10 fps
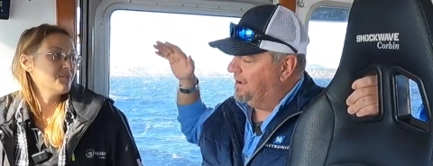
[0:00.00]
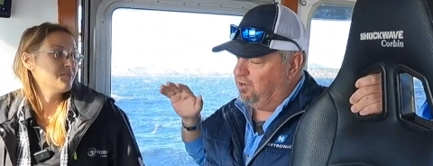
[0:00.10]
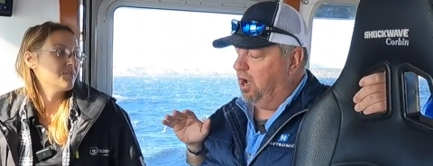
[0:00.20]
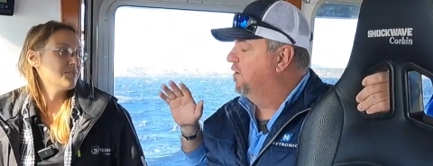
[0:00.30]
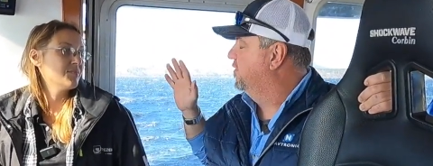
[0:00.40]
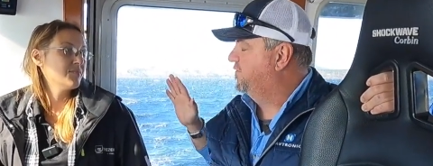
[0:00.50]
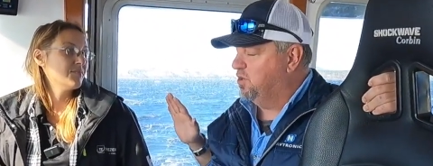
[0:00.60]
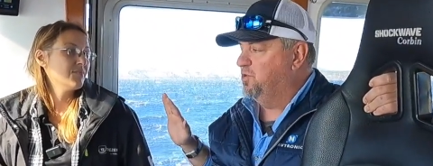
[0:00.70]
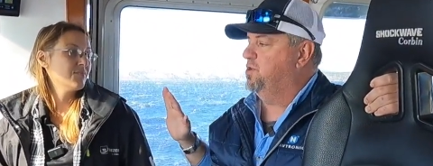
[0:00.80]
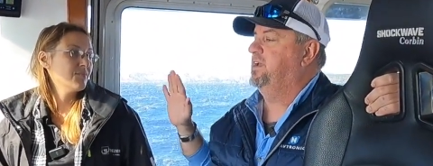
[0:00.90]
Speaker 1: level
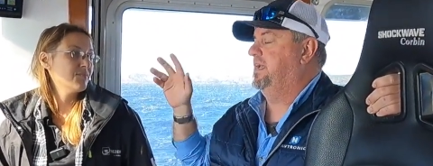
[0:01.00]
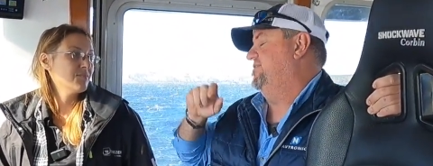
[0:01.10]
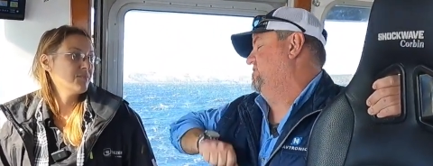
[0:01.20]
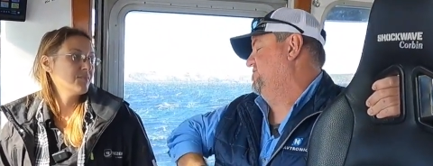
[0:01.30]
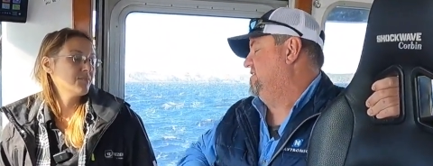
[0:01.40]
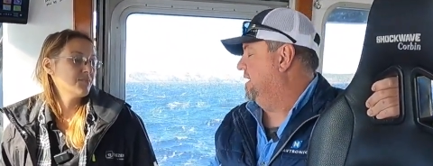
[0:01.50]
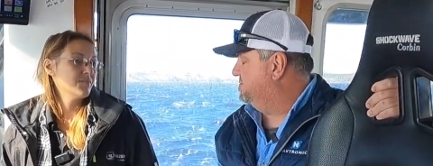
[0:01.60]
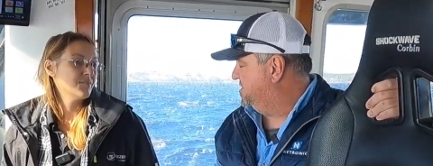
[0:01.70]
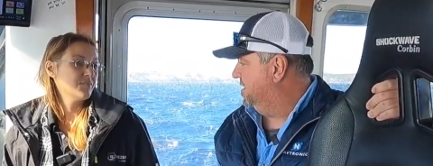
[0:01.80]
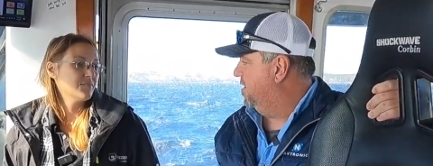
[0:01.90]
overview you can give us of
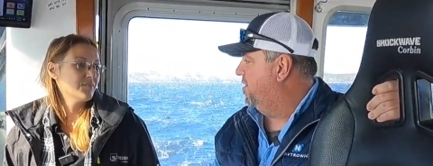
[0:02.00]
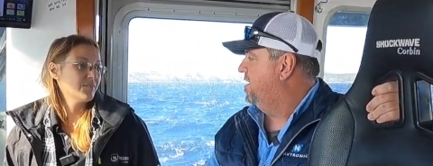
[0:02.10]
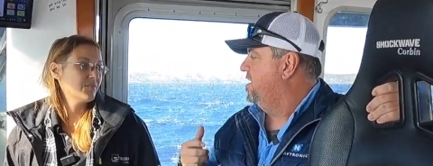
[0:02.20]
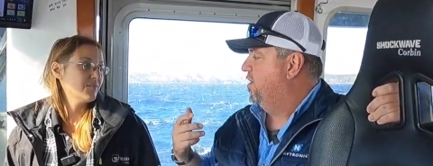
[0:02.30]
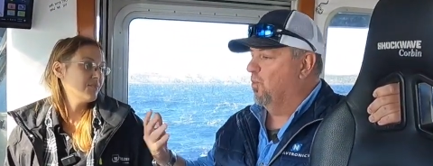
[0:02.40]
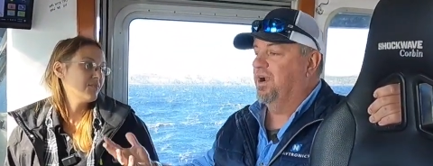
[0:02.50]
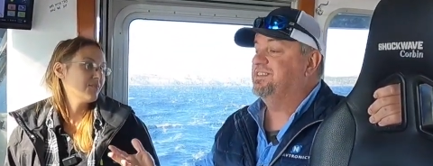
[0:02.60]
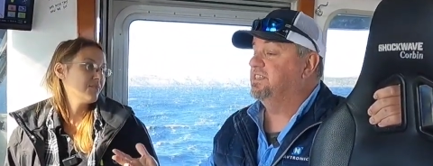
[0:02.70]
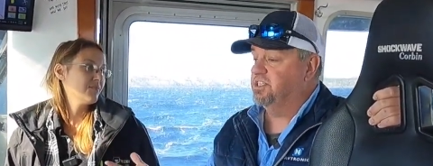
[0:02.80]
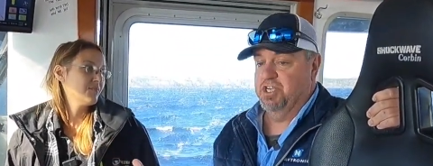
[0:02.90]
Time Zero, and what
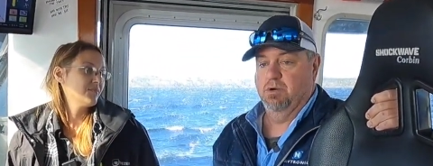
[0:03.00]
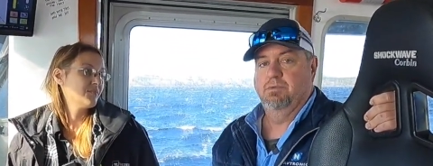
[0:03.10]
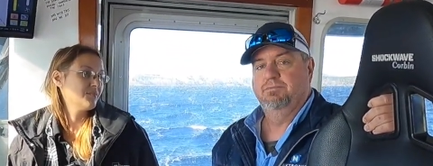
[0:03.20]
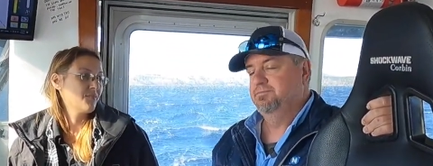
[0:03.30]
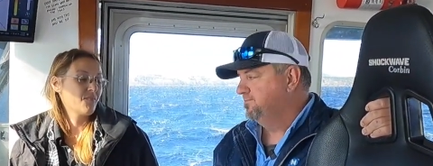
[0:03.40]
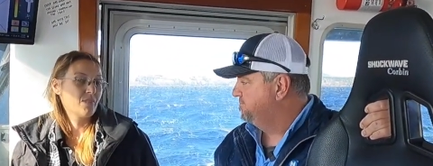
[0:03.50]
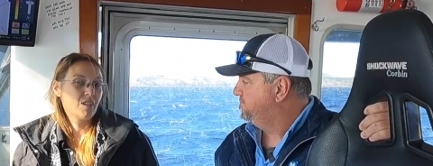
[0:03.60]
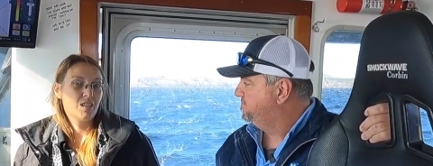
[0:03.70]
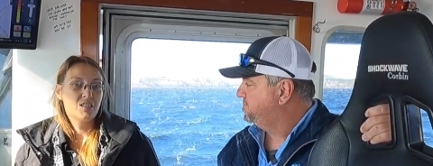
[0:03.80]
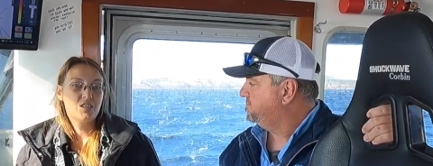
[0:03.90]
does it do?
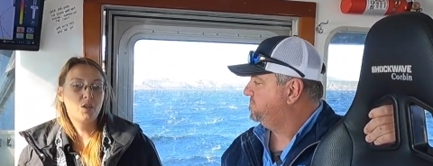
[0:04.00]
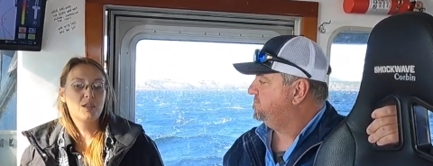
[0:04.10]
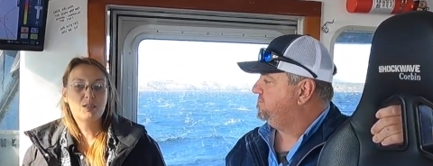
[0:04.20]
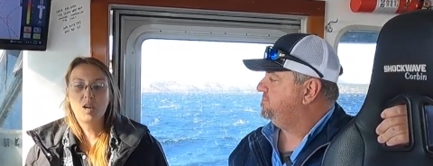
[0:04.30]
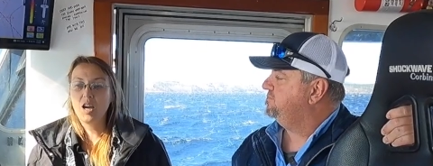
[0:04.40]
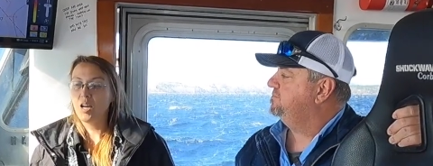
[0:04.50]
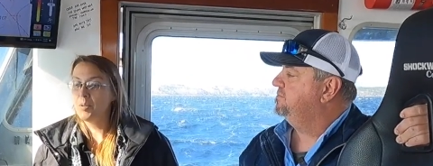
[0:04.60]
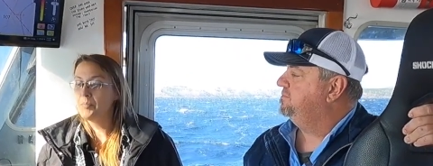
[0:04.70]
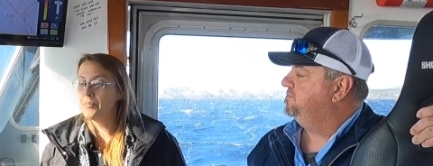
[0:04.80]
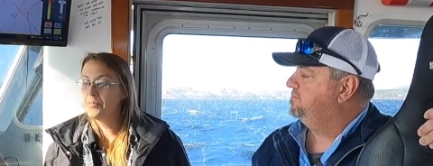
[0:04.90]
So it's
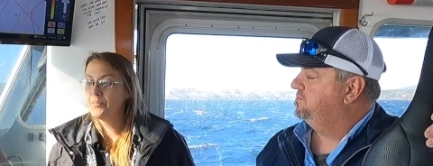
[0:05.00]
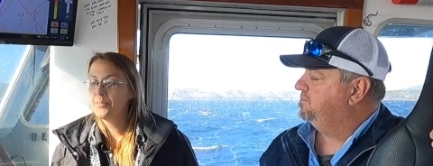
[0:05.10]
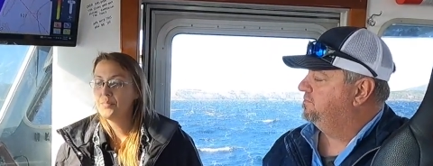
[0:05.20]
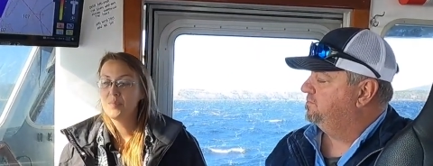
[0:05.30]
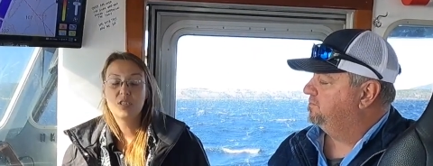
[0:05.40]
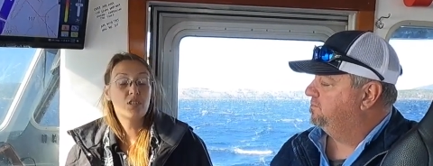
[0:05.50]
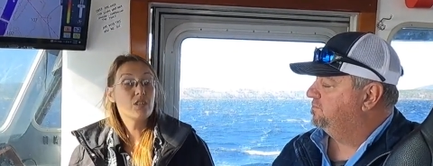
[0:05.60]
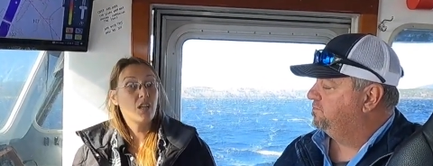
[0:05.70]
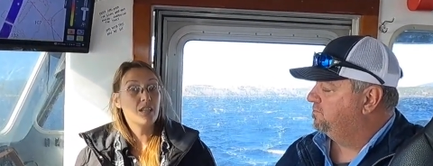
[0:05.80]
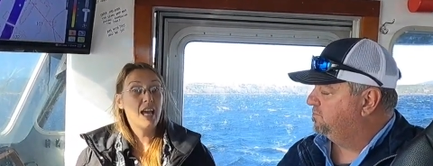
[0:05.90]
uh,
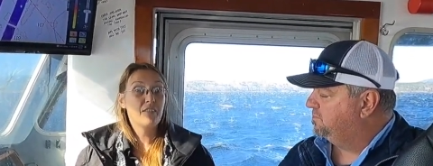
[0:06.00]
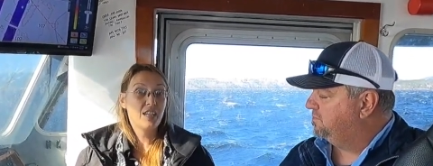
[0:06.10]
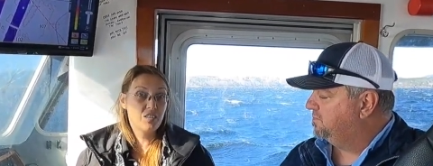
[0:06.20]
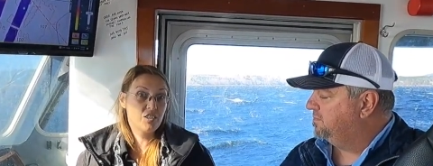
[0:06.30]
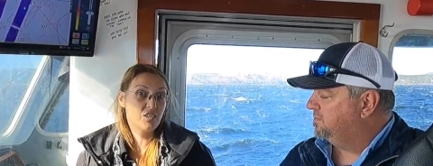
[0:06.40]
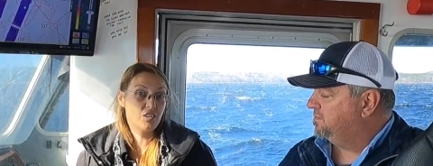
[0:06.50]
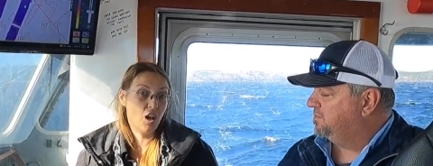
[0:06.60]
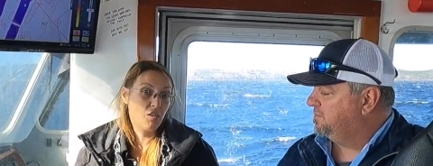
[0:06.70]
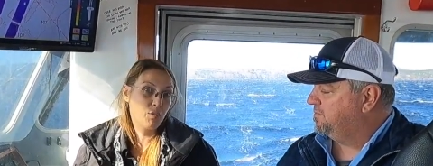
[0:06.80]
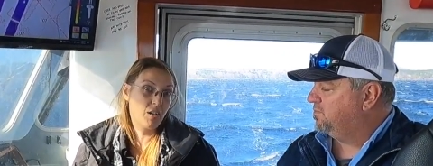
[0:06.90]
Speaker 2: a navigation
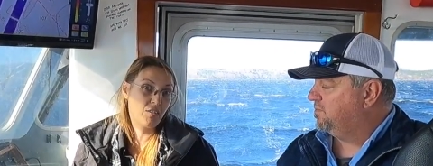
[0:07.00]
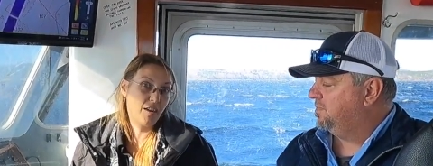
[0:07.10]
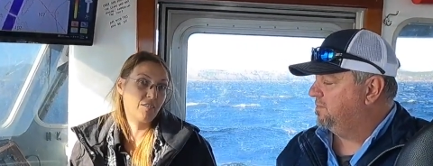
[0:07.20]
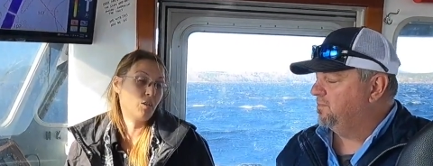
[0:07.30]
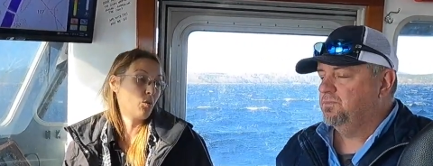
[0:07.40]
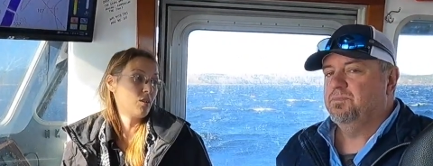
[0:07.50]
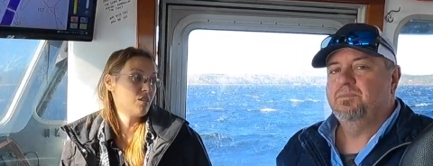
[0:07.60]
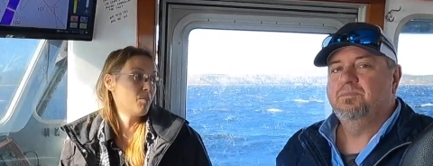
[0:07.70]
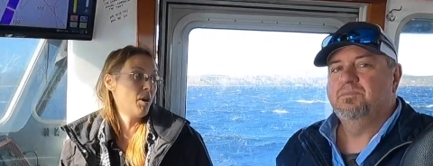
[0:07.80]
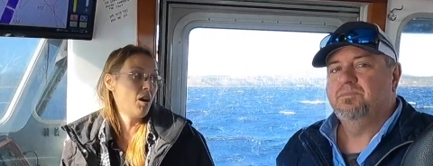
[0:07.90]
software that
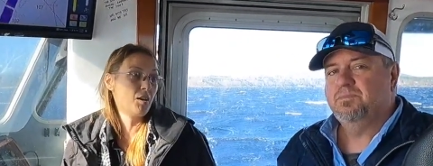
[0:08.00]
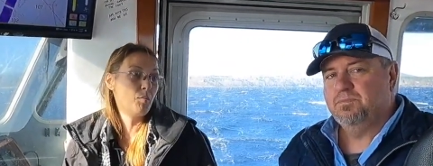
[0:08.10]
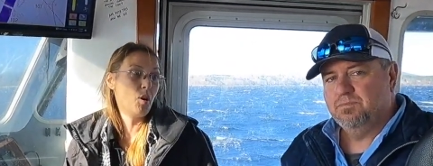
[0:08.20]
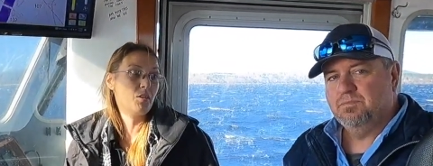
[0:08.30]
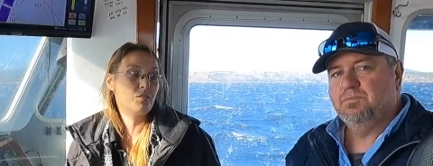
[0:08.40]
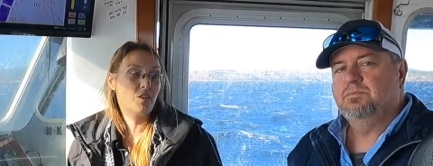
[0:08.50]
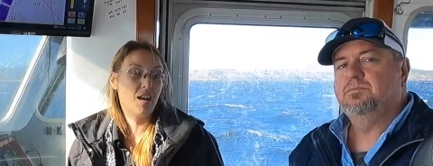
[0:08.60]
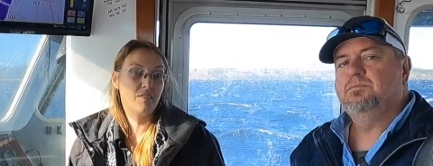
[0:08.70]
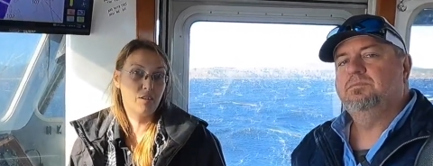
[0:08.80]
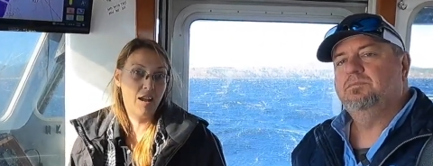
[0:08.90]
records the bottom while you
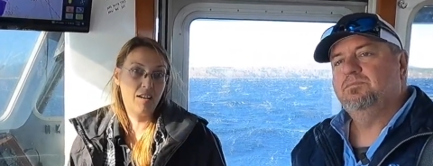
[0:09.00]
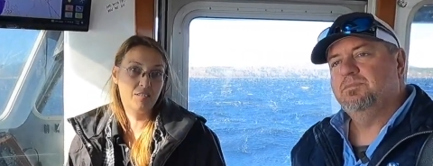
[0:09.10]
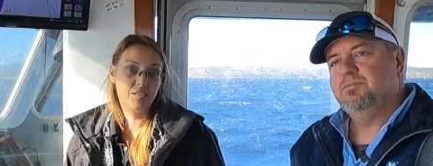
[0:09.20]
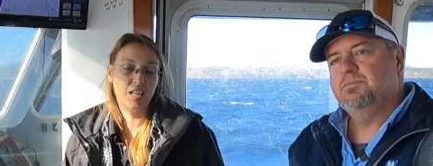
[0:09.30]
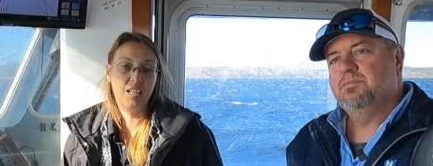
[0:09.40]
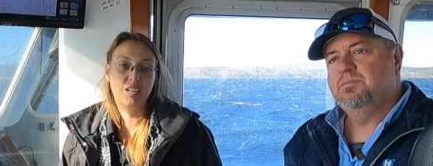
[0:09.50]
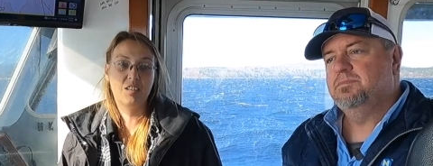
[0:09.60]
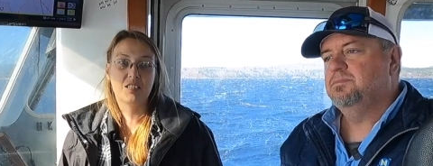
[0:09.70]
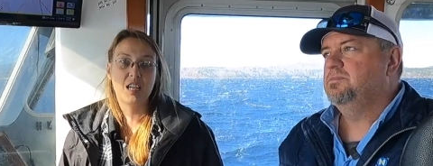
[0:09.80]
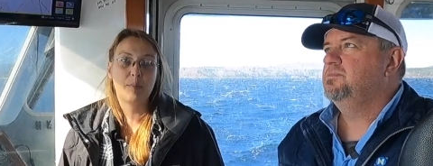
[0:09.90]
drive around. It
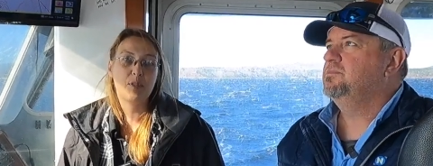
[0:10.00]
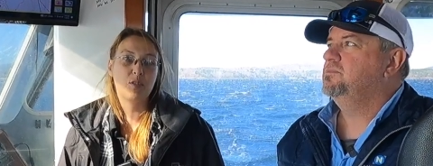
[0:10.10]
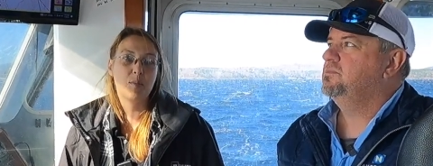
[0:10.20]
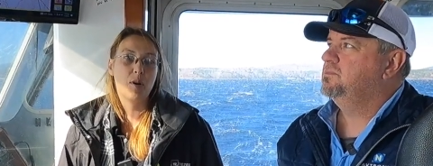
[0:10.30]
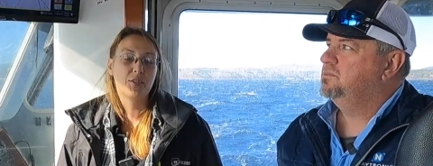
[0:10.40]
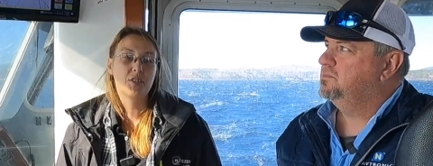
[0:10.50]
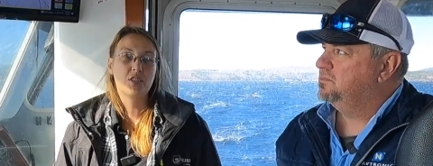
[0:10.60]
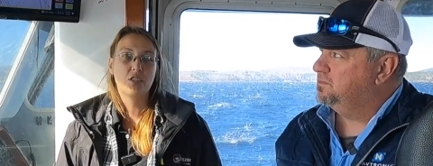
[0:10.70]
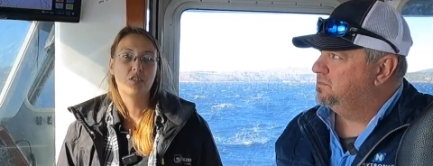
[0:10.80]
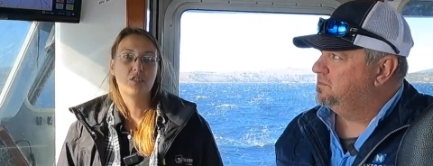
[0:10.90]
hooks up to a
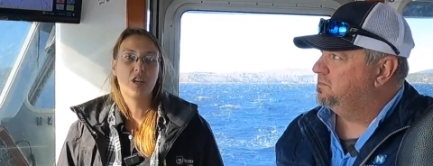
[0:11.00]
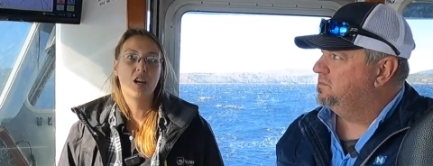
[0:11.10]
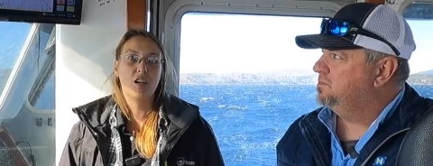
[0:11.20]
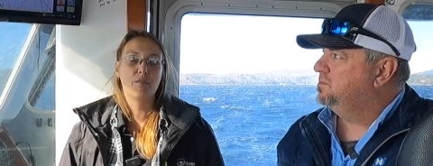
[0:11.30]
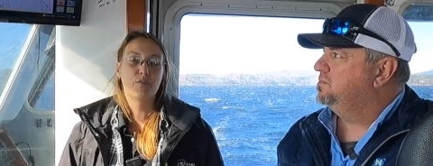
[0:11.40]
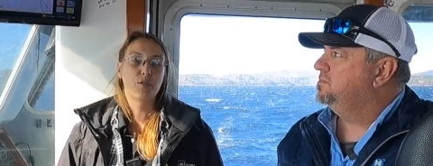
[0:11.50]
multitude of